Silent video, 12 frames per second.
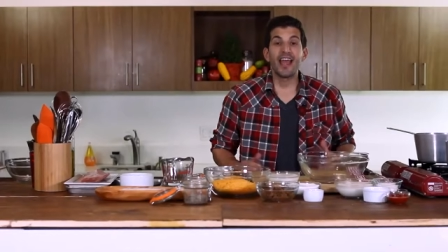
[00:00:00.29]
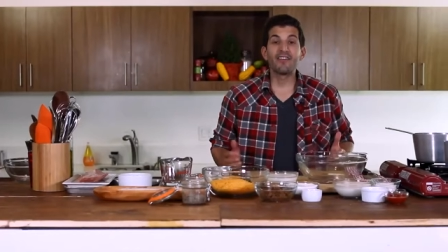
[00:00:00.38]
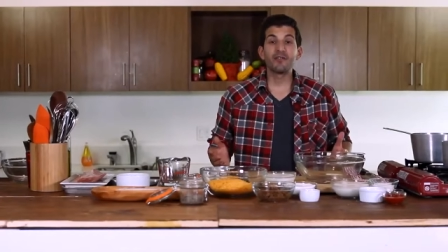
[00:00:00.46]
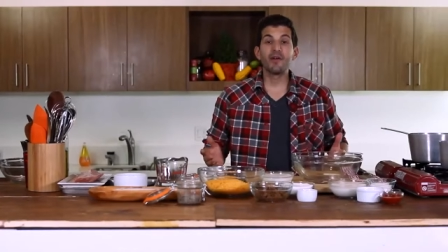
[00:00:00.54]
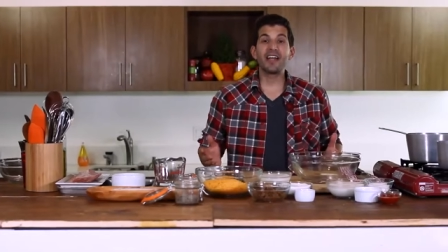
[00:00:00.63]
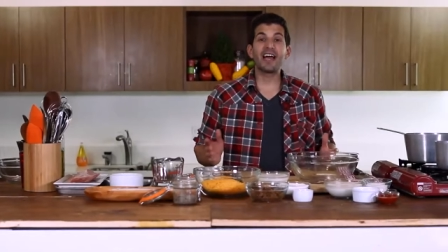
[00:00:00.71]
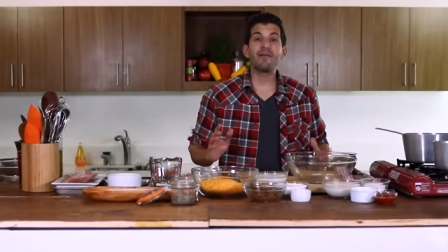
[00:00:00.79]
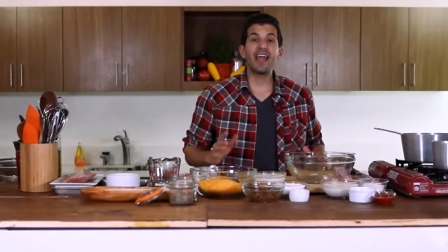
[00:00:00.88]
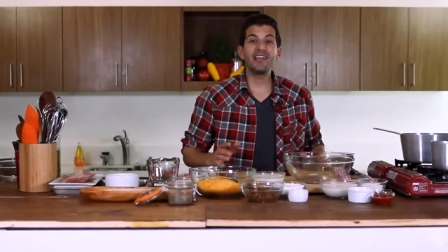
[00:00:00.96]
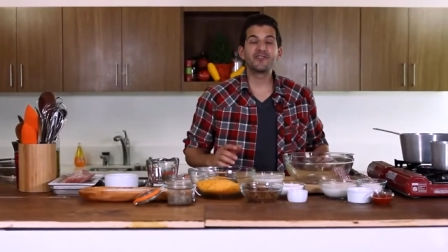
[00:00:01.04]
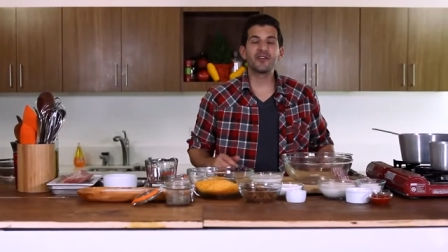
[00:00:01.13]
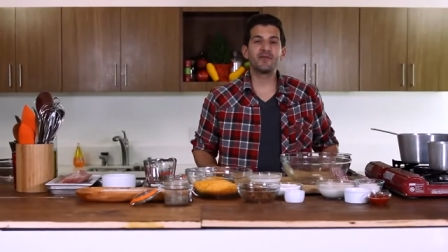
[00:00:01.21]
Hey everybody, I'm
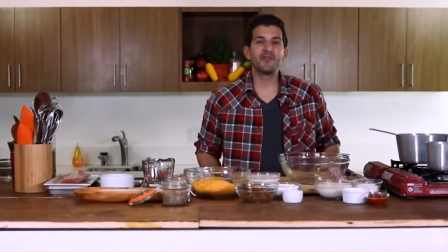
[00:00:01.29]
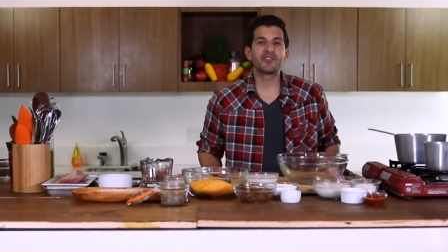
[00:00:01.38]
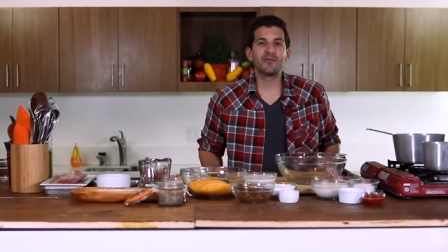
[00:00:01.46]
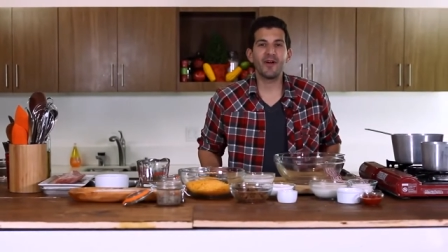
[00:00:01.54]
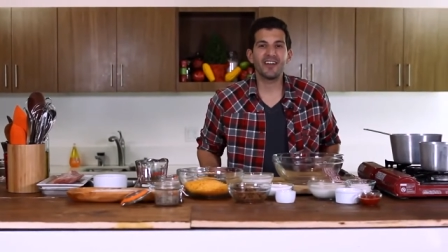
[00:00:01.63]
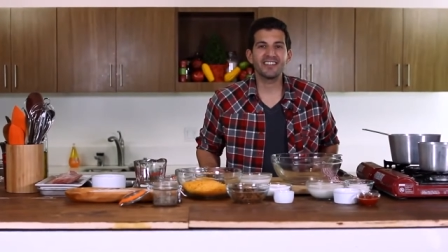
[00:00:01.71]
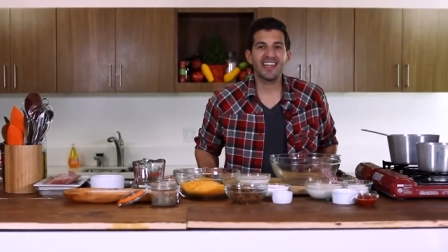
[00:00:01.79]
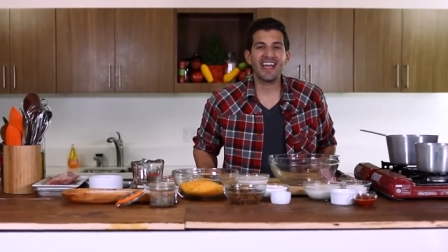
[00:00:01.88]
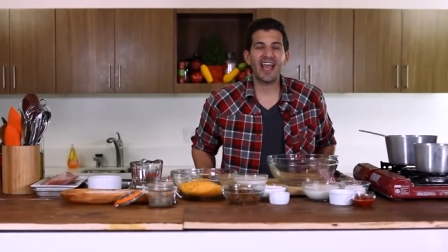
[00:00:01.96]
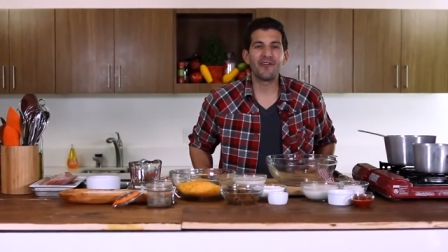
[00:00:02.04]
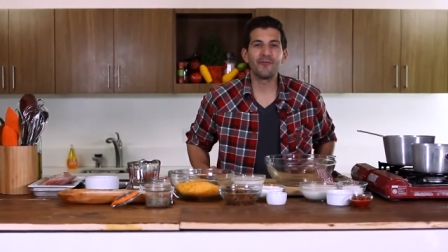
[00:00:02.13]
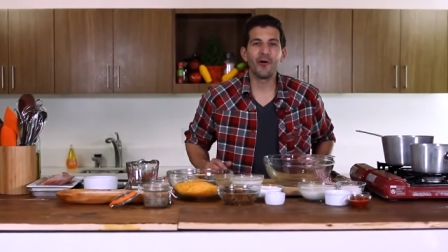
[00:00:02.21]
Adrian
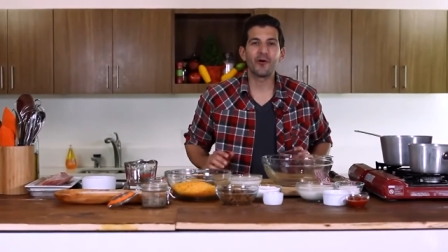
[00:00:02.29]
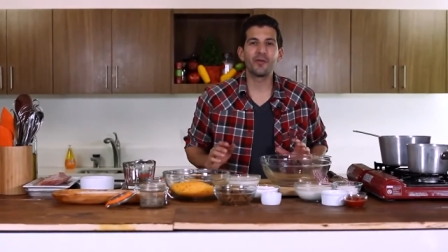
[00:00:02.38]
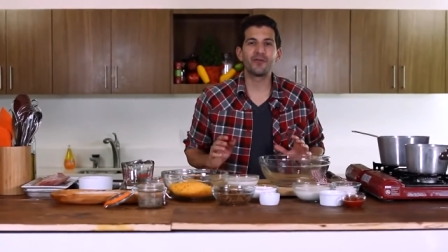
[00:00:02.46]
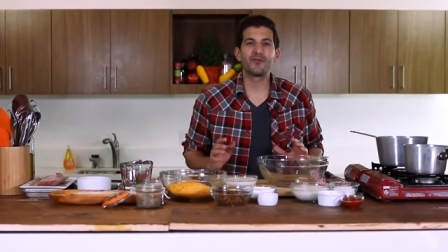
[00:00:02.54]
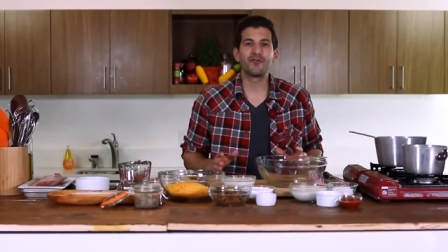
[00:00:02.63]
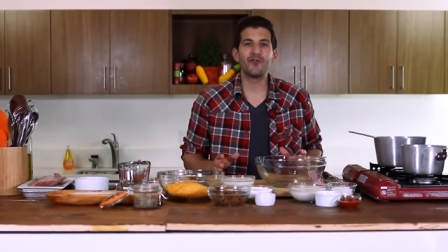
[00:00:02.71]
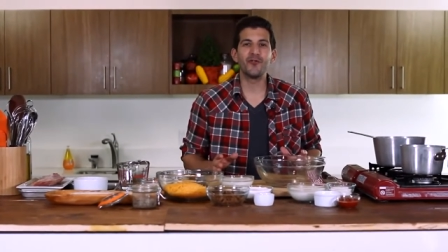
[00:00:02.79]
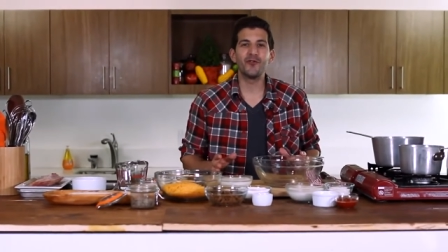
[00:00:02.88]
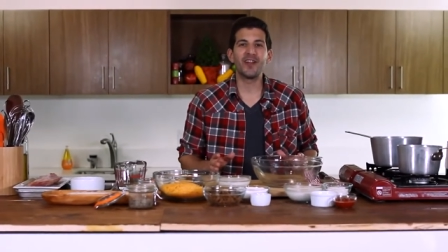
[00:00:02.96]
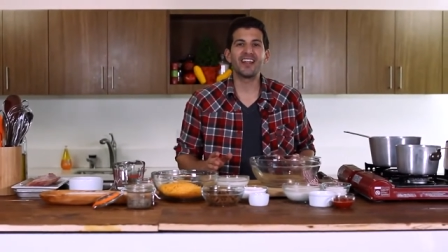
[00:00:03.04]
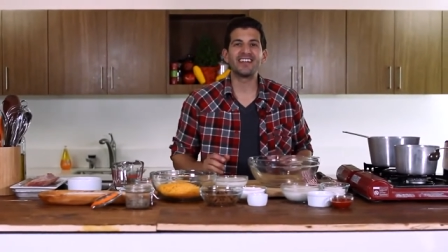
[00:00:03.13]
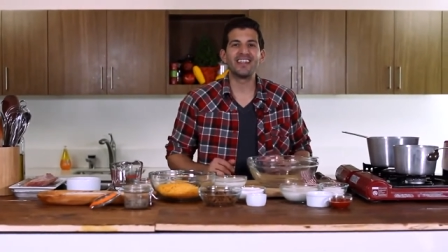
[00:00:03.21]
Bustamante and welcome to
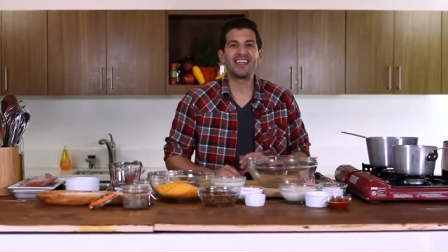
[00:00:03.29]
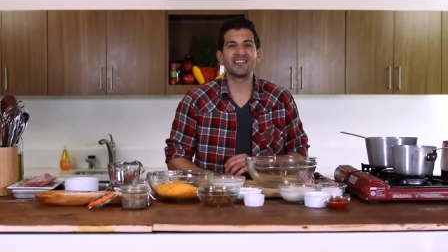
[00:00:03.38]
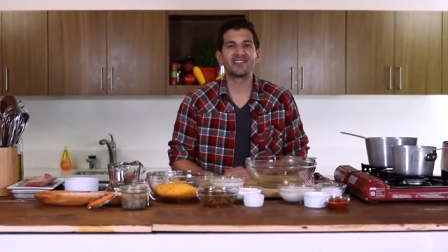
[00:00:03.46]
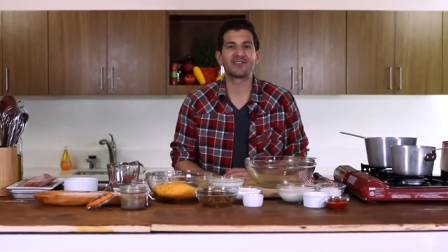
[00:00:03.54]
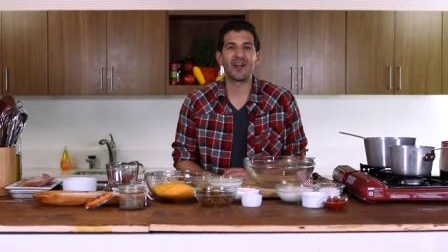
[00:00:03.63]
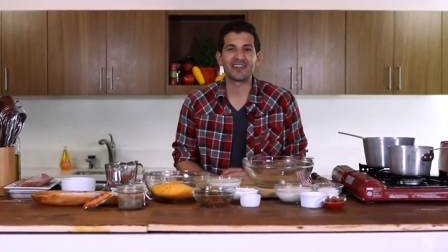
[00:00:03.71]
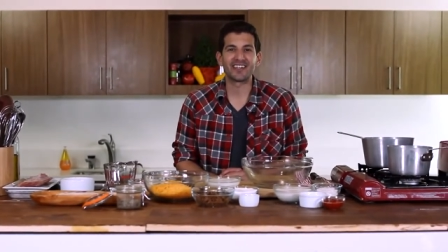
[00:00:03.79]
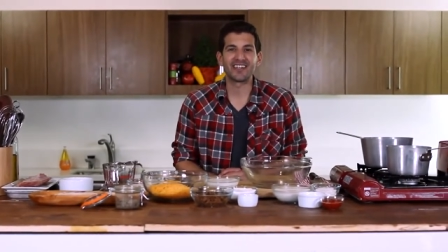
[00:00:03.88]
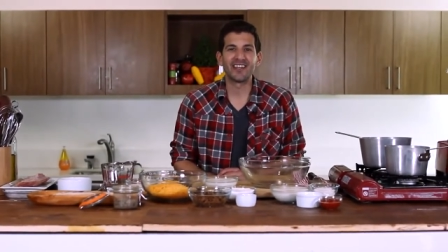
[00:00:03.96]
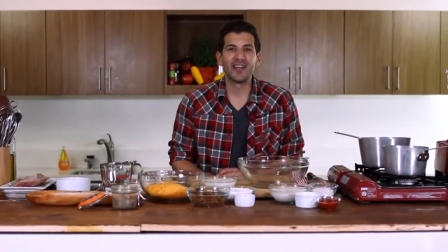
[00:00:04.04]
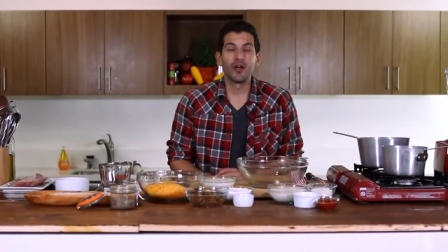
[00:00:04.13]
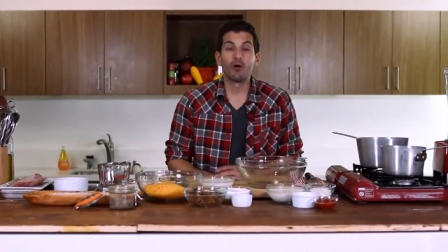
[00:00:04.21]
Food
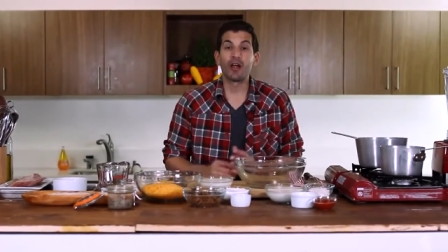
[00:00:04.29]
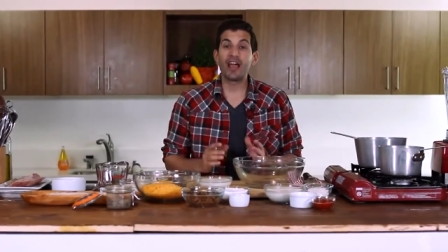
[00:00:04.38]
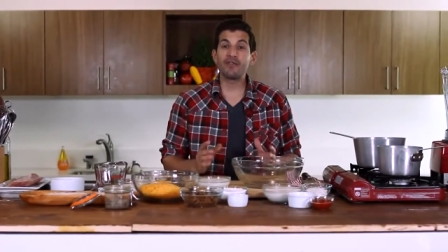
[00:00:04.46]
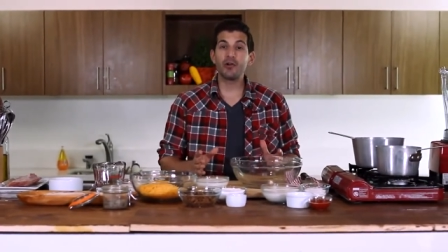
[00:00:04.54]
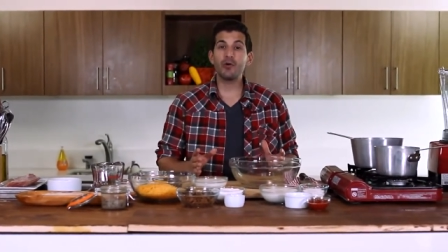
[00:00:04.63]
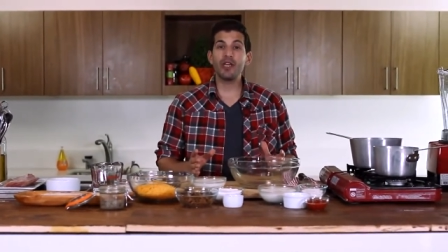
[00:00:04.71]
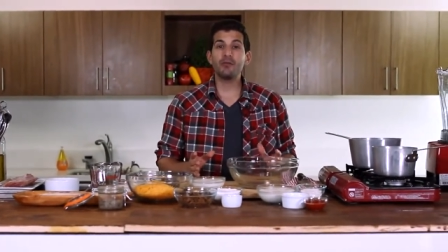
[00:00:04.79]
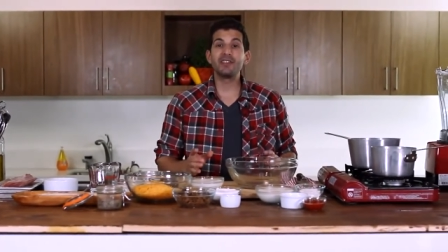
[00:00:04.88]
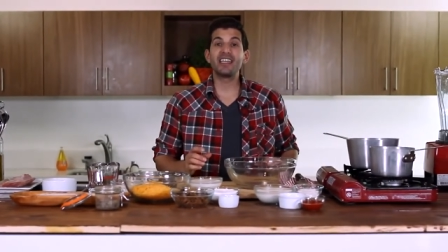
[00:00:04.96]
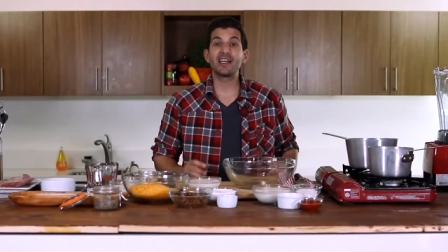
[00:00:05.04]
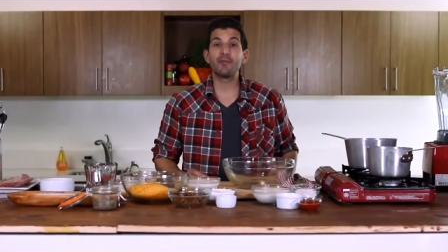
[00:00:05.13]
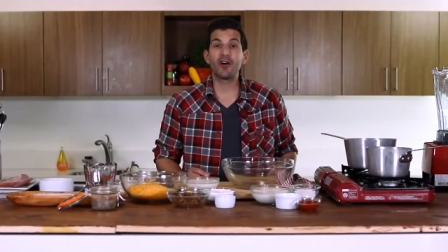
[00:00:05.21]
Deconstructed, where every week
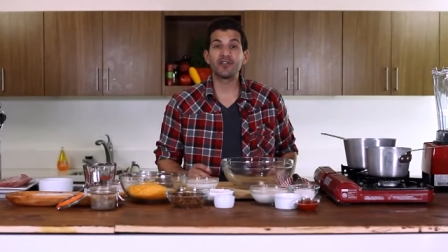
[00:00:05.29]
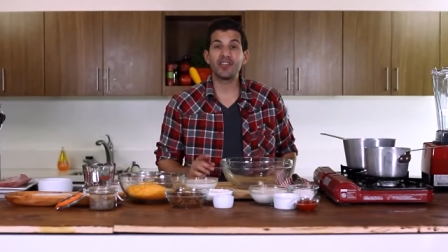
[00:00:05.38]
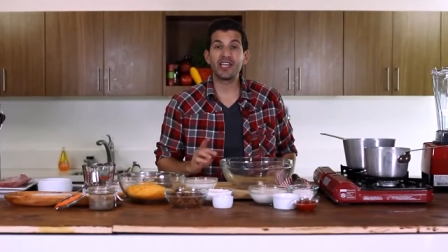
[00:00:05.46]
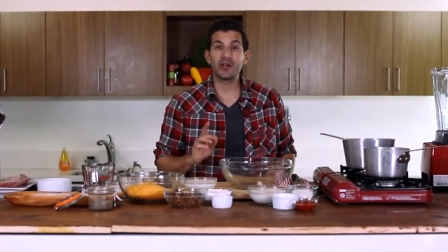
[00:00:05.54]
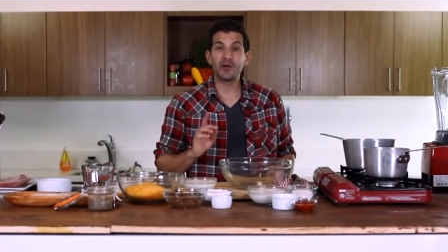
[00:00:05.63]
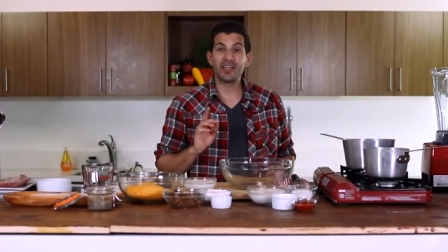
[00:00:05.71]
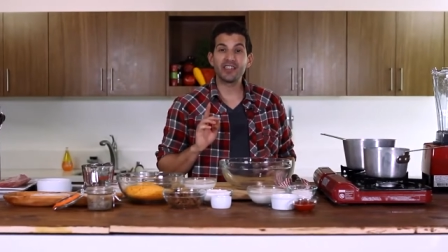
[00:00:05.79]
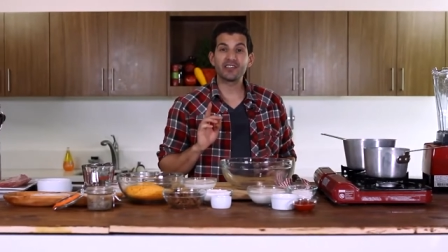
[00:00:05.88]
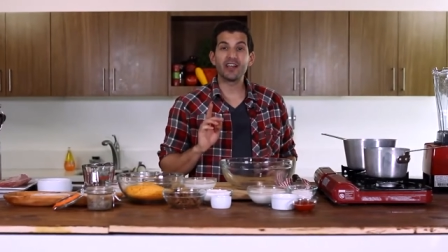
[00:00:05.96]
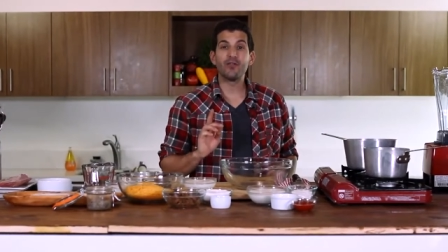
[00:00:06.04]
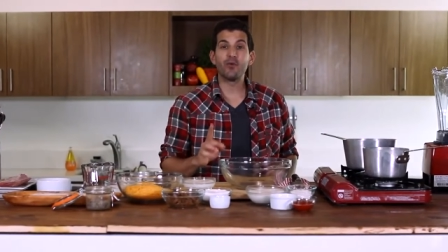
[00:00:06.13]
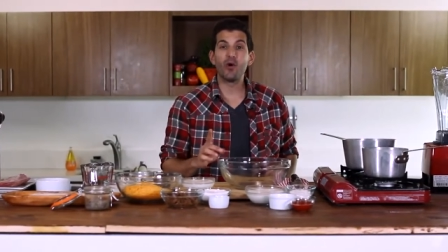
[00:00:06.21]
we take apart the
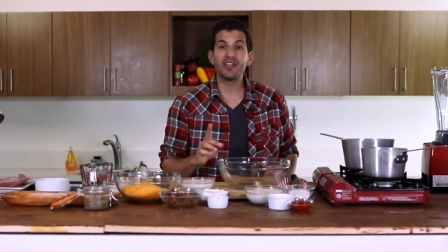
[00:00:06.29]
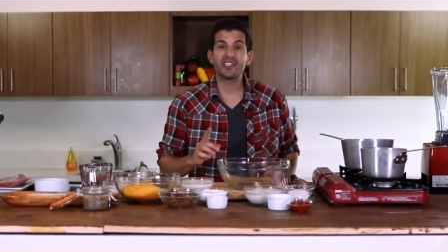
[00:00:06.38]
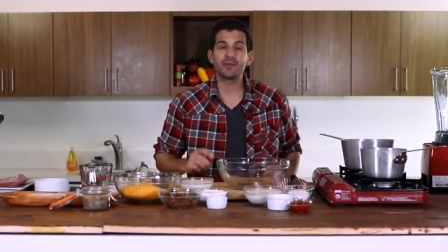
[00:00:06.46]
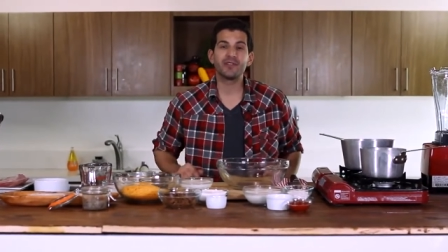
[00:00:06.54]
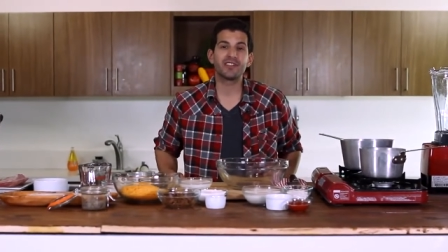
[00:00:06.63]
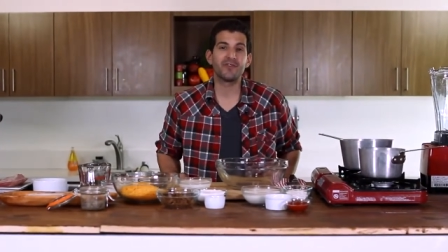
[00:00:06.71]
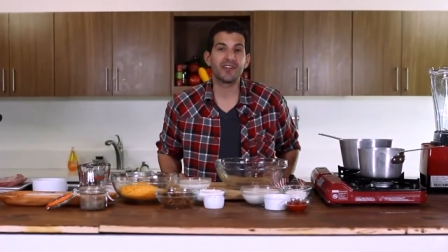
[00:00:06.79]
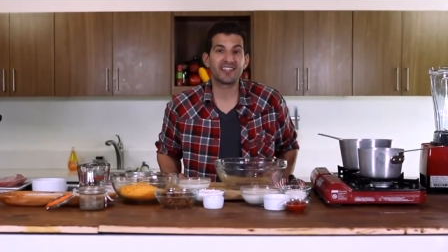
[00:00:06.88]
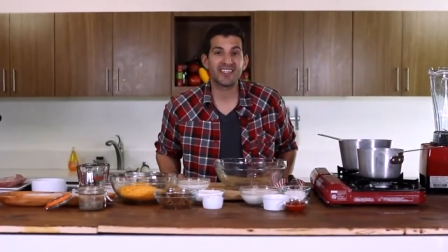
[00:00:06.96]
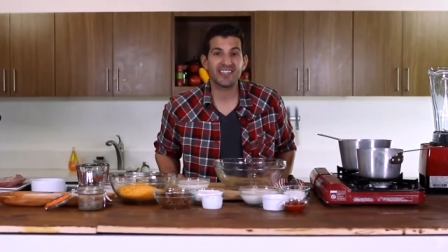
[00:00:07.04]
ingredients of one specific